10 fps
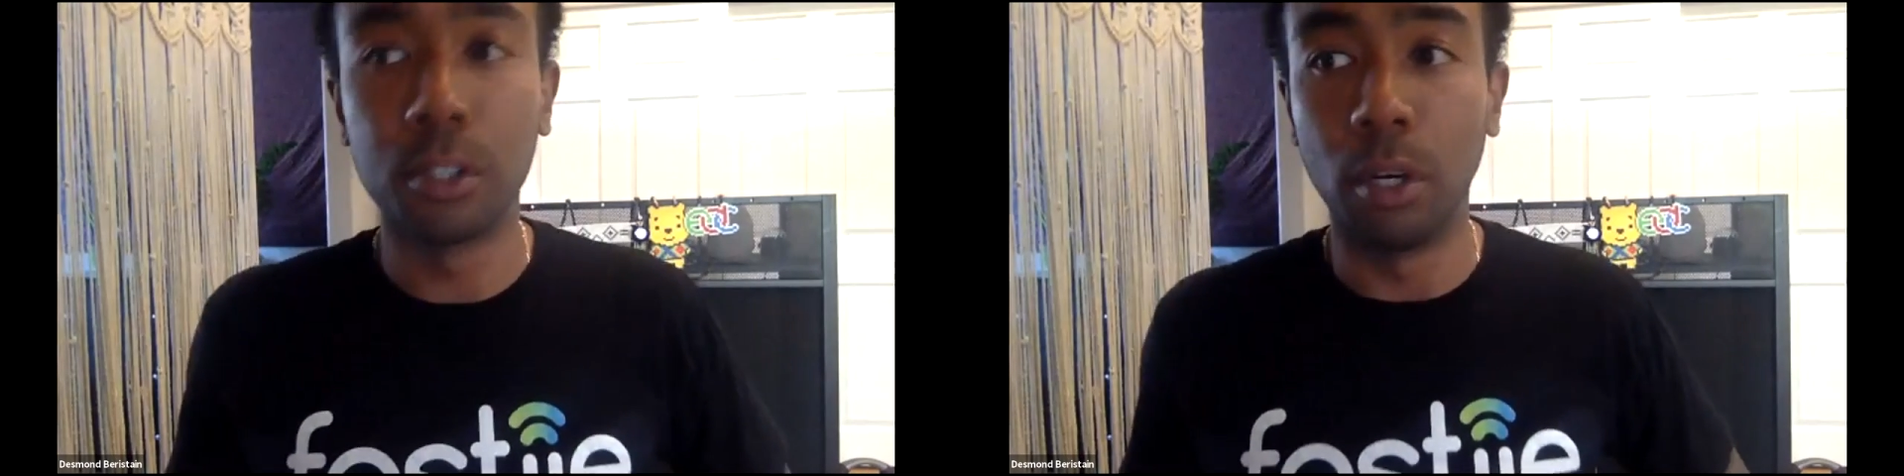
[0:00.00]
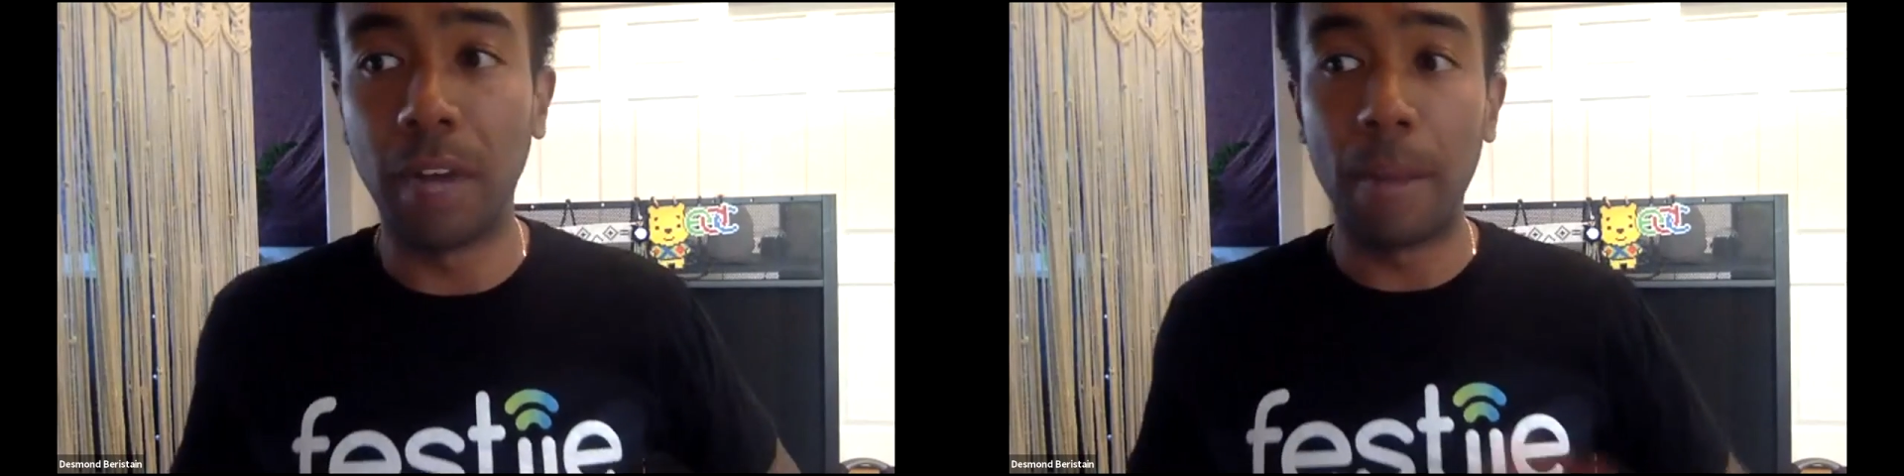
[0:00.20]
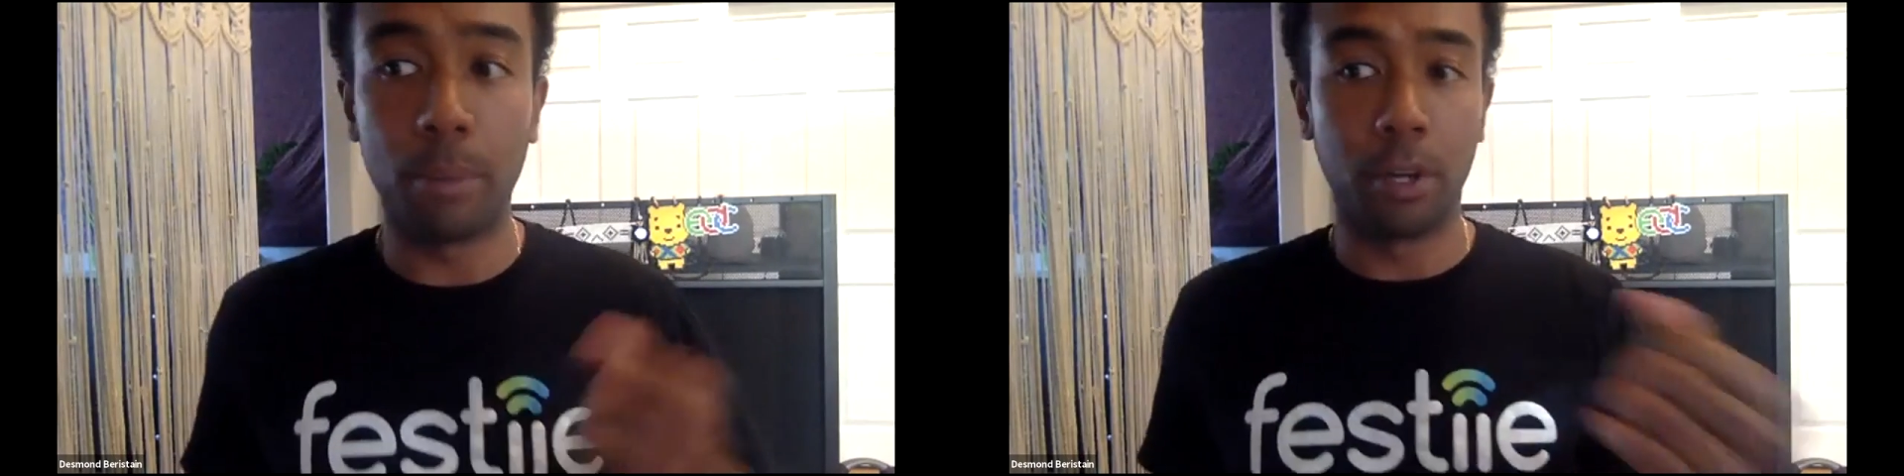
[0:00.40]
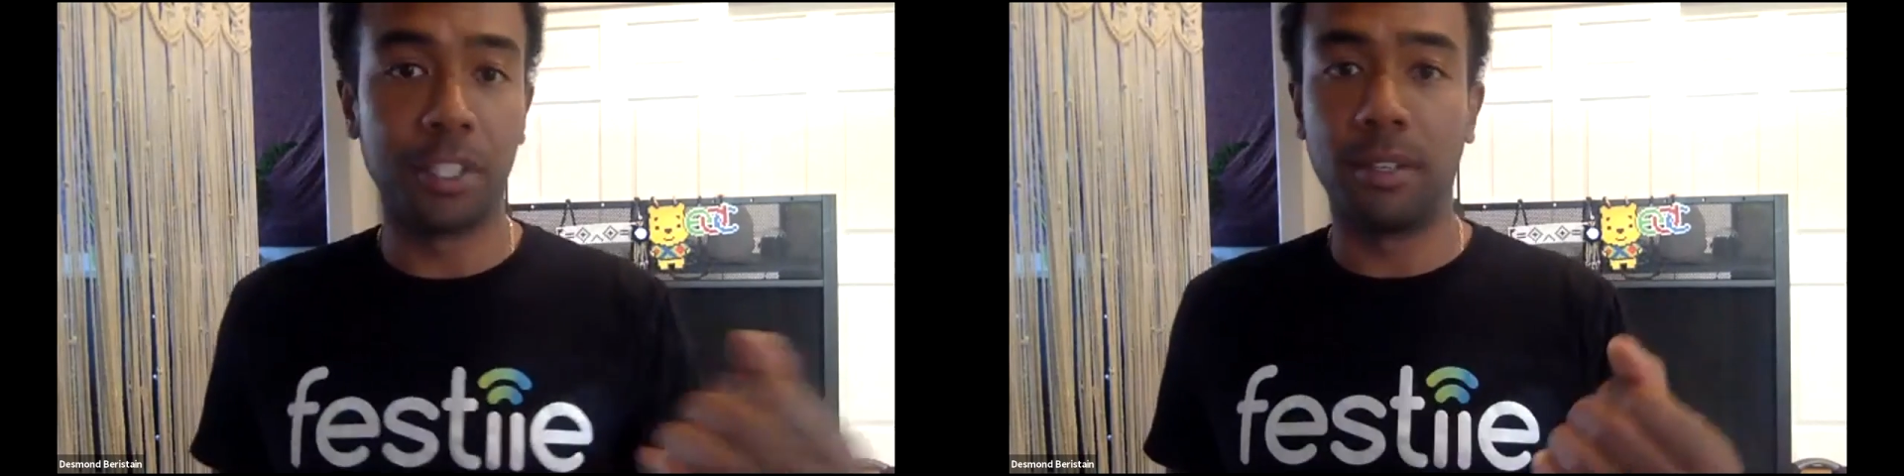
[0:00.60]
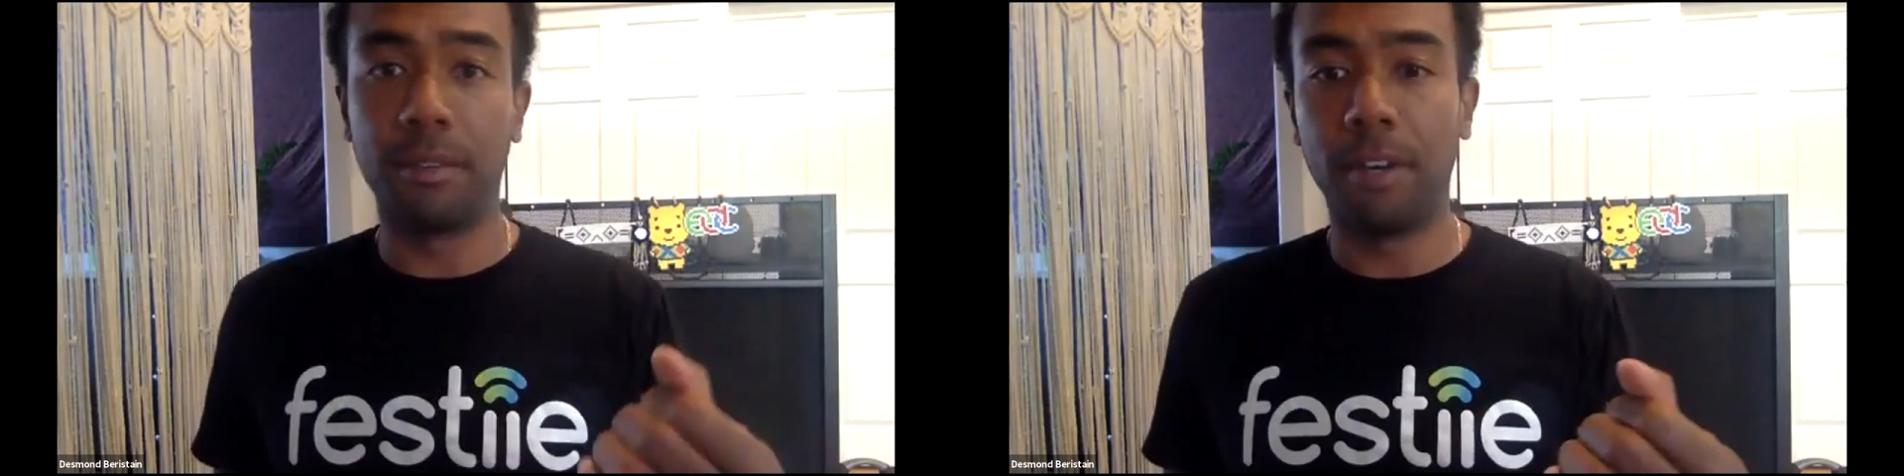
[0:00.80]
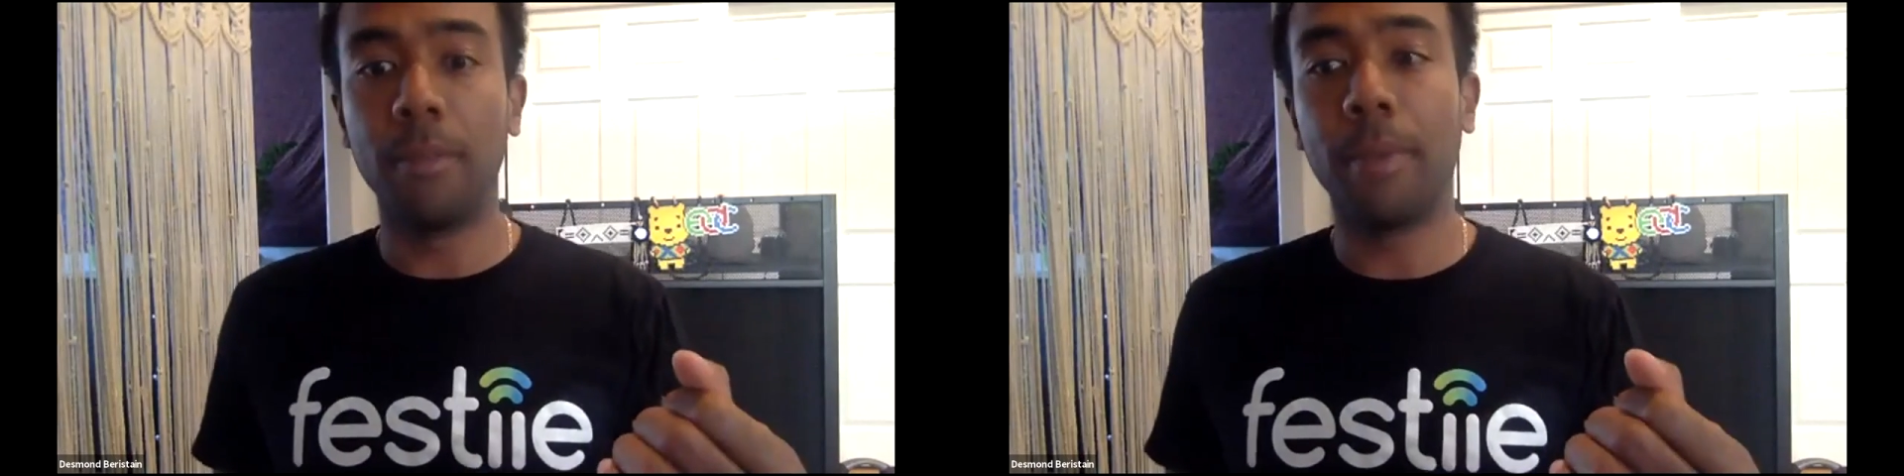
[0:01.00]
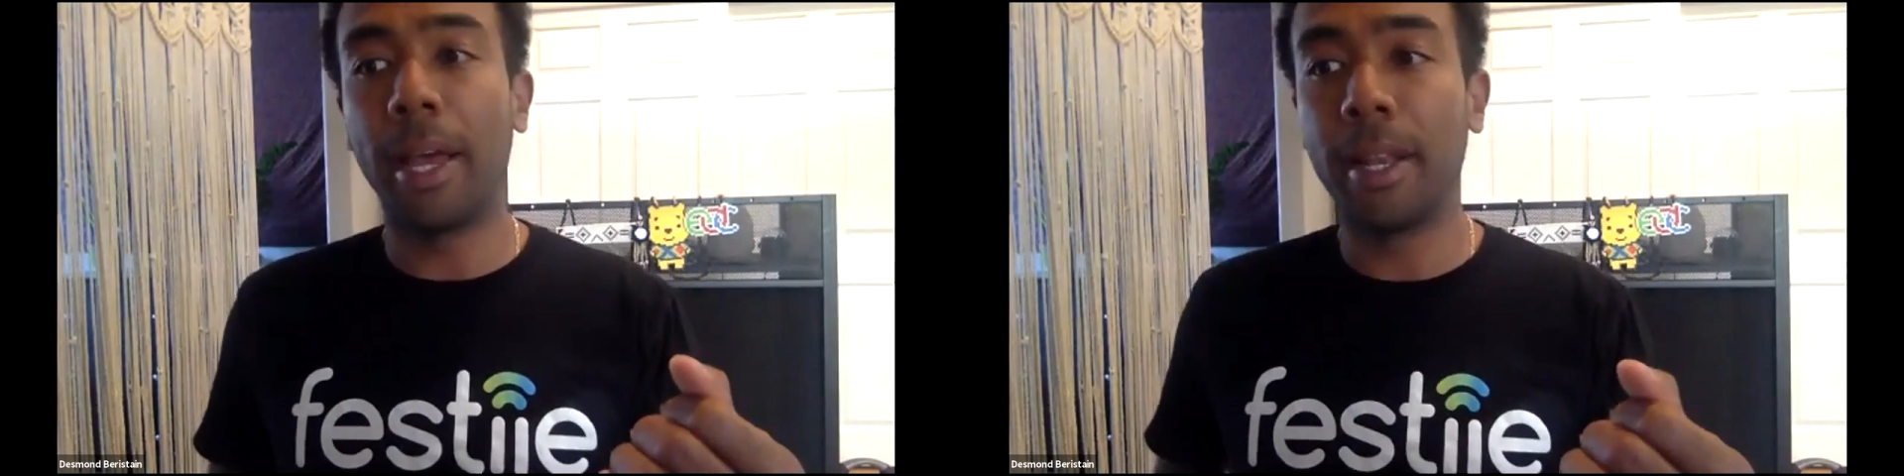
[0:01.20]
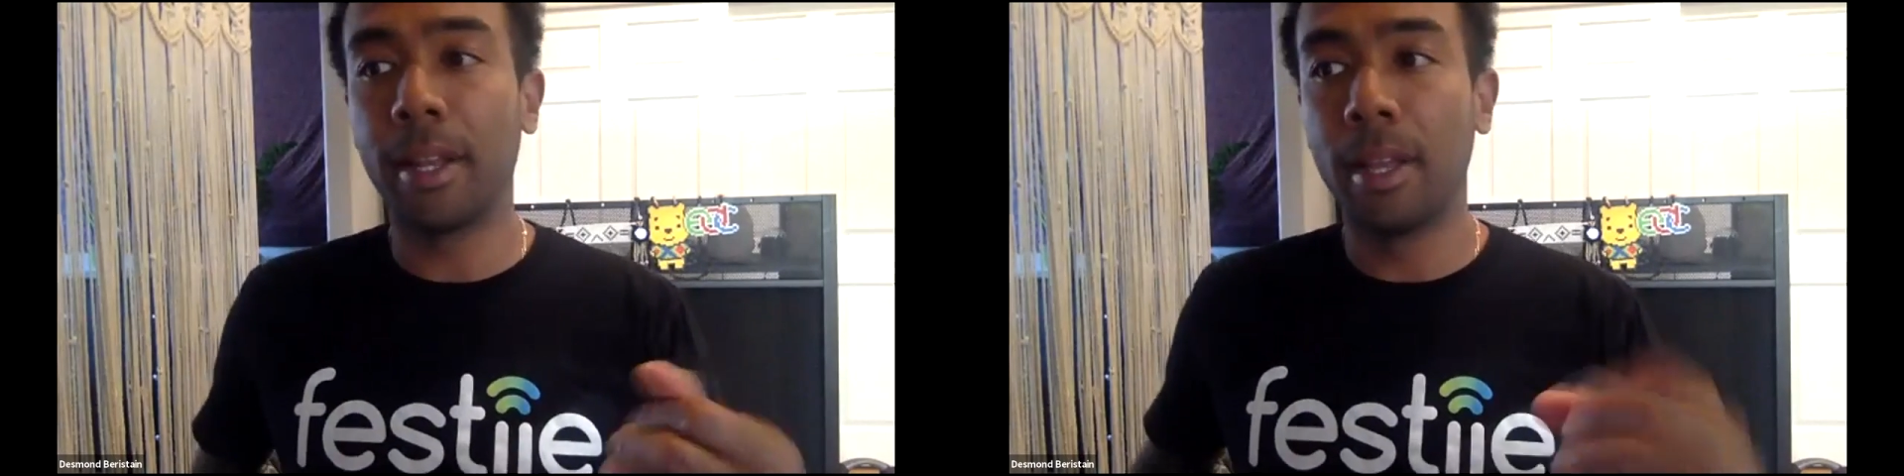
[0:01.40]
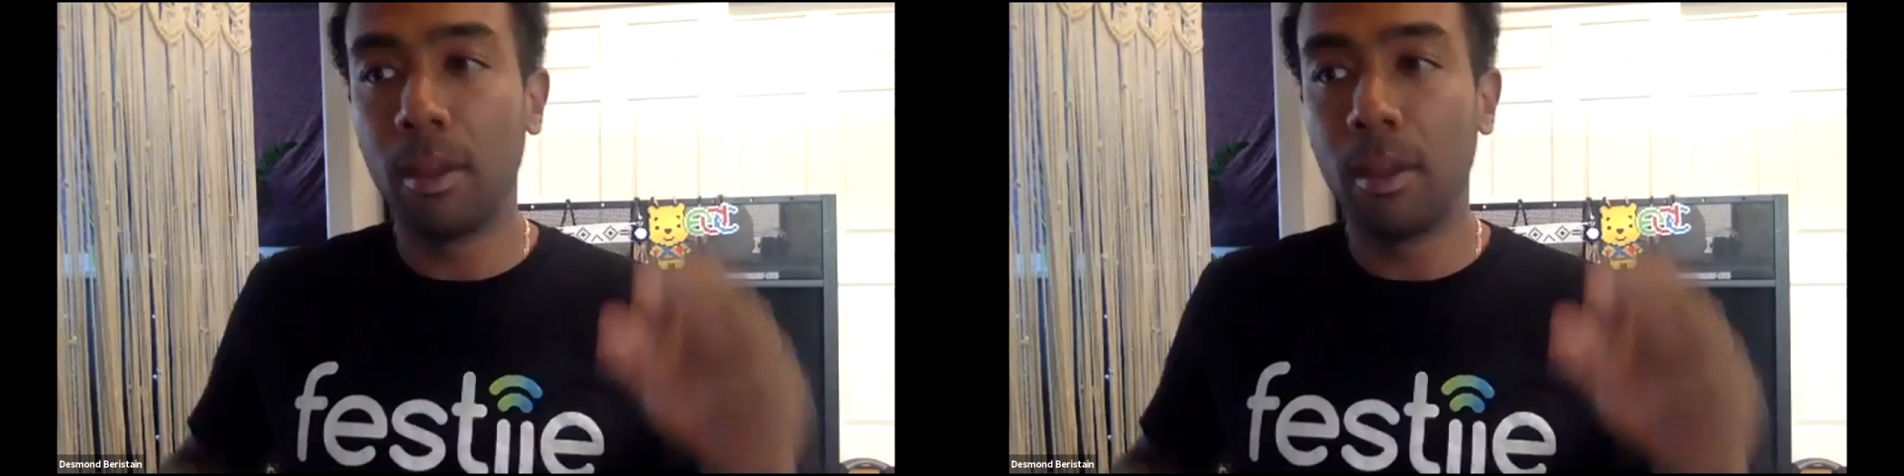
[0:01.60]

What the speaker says: So if I purchase a FunBand,